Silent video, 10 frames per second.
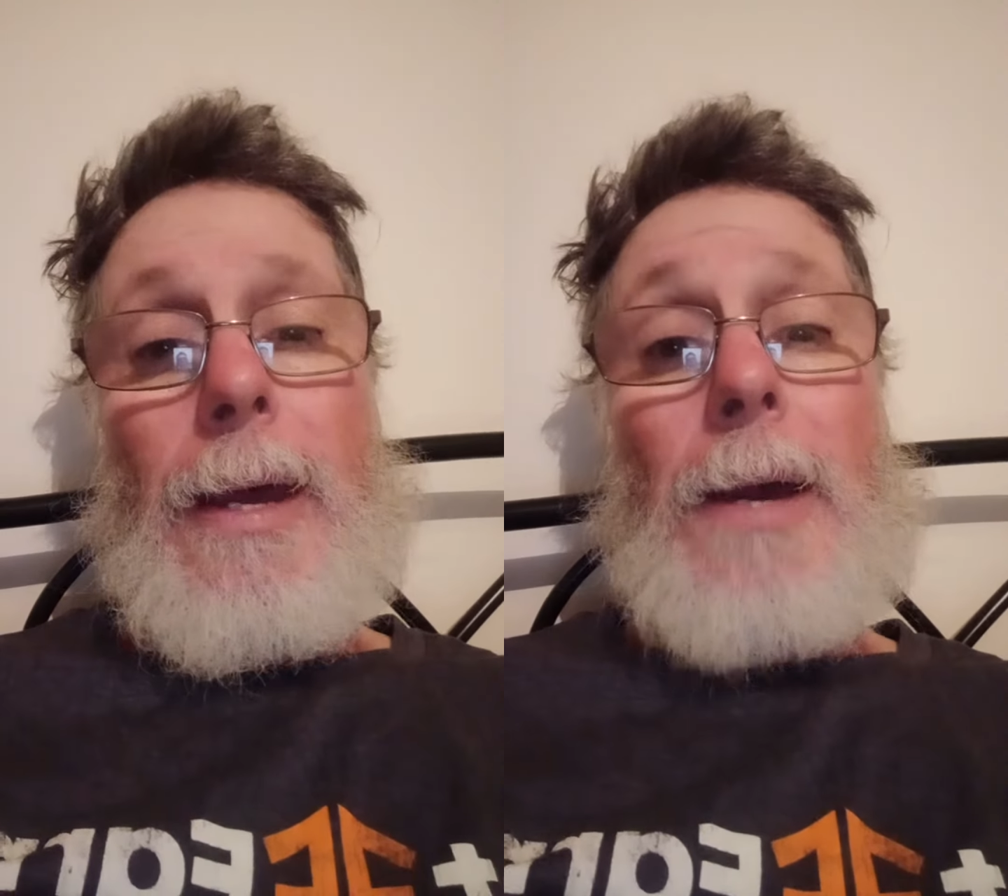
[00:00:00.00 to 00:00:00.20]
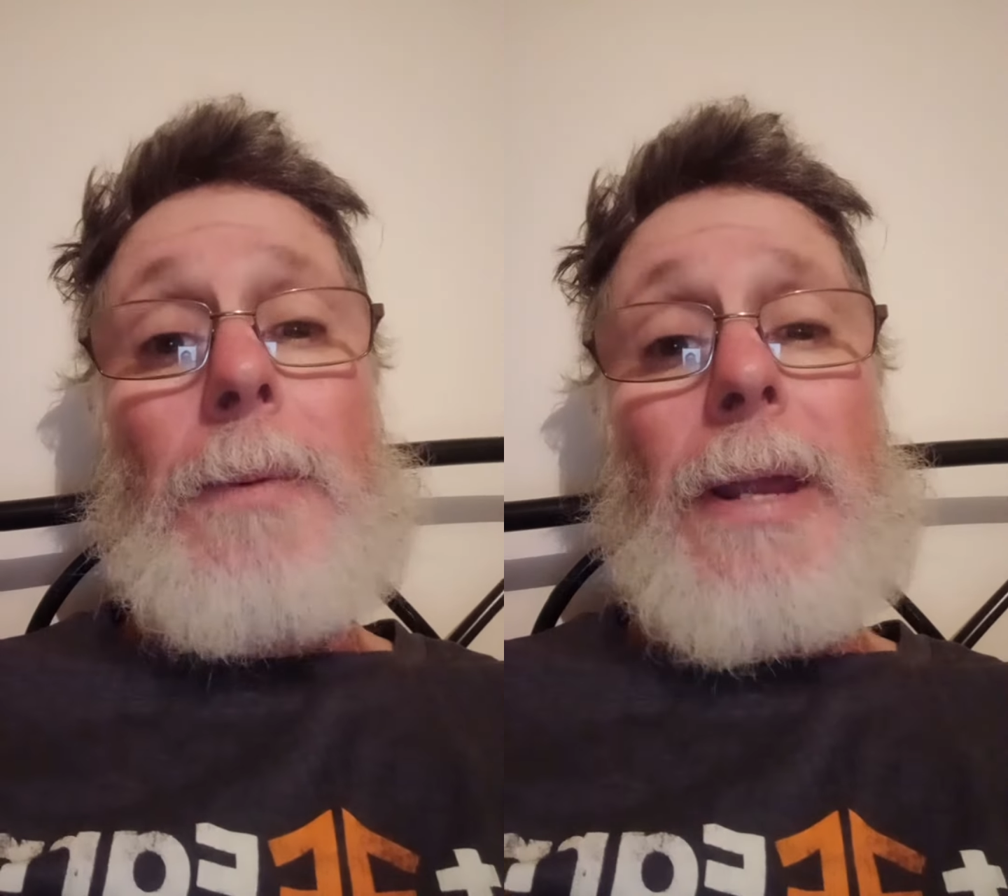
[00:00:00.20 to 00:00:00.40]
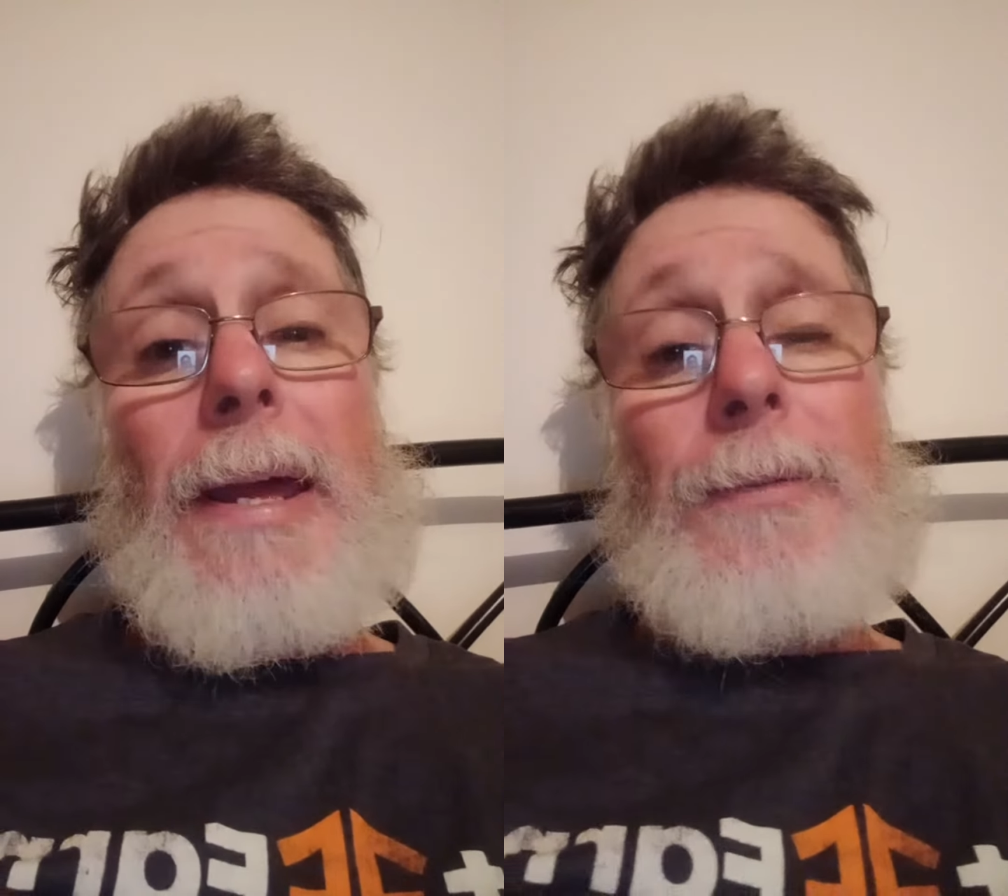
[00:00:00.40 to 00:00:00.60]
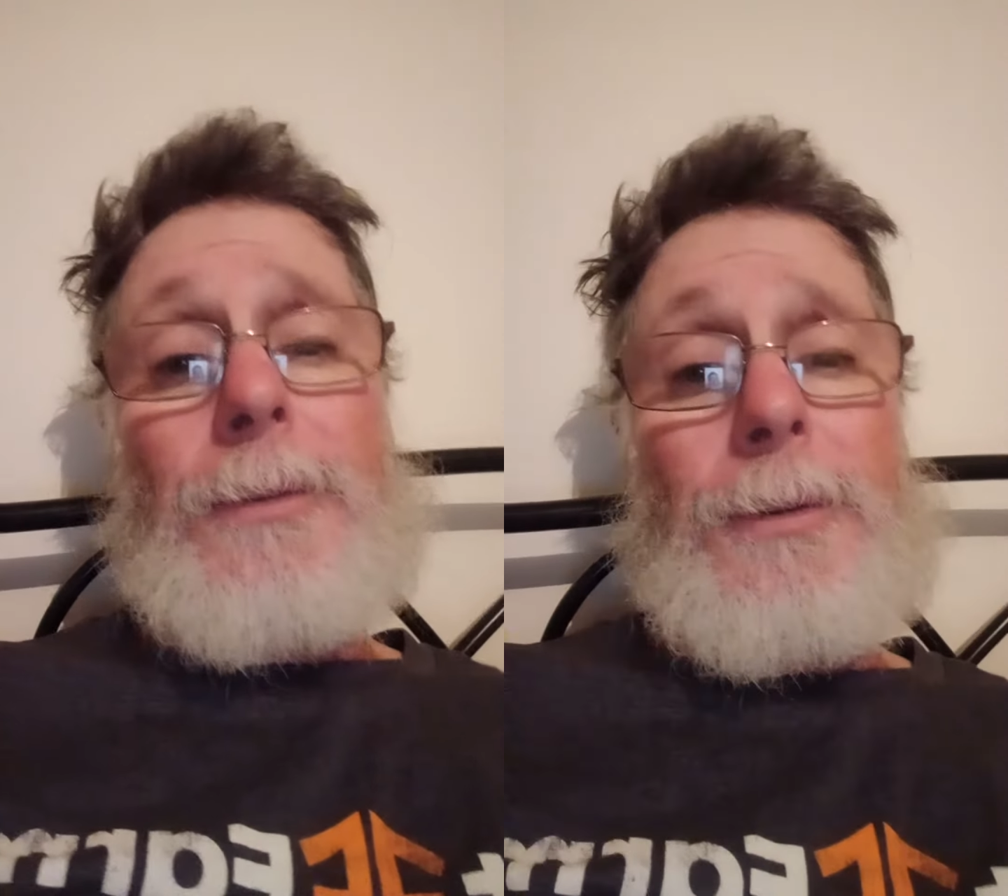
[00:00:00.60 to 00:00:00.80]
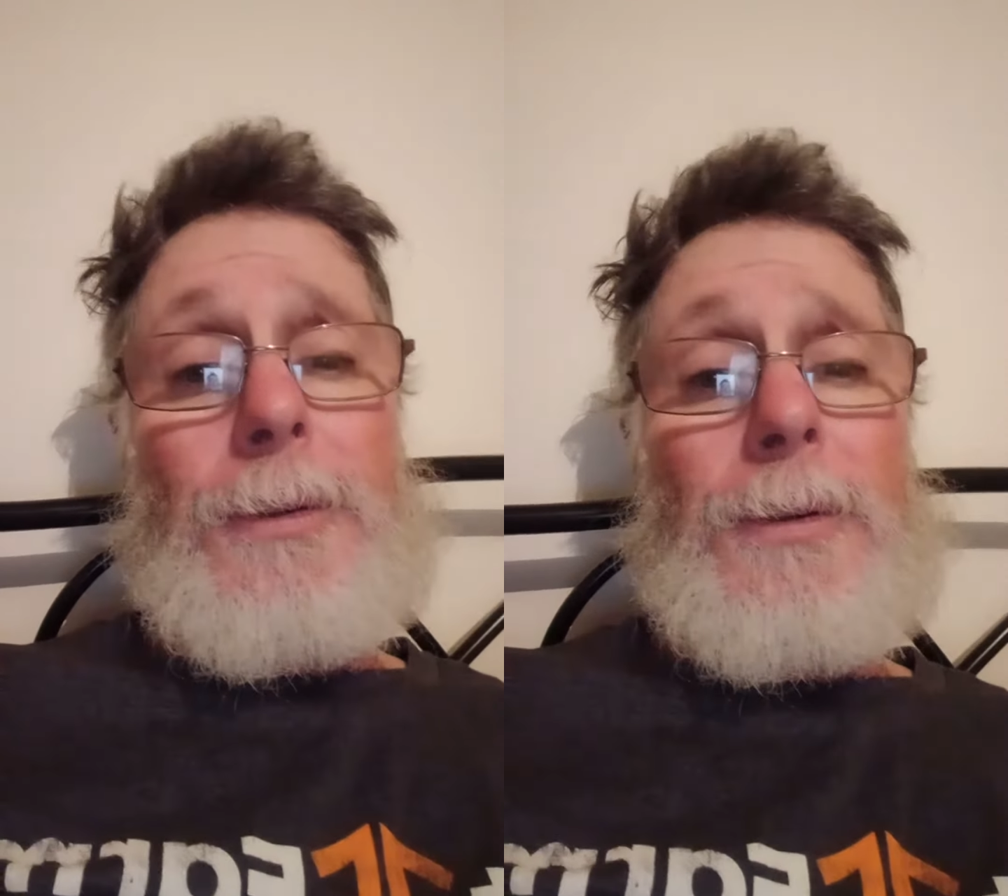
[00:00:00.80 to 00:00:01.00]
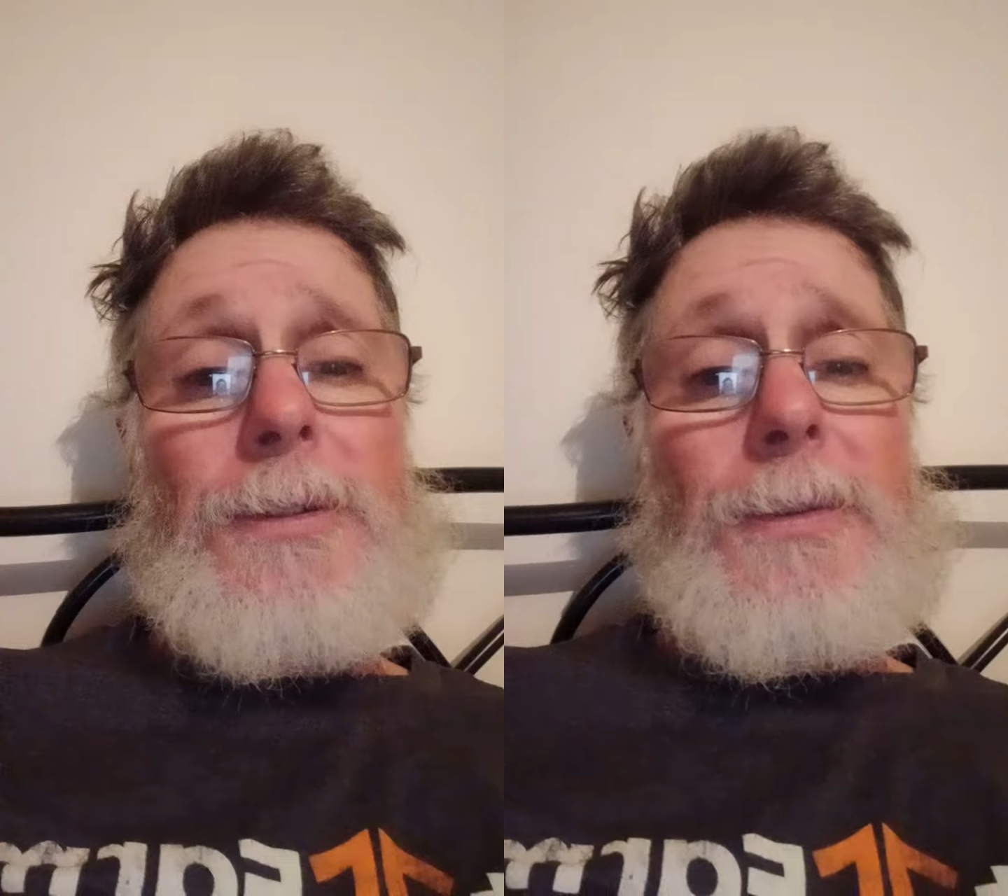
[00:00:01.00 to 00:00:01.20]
I'm going to have to do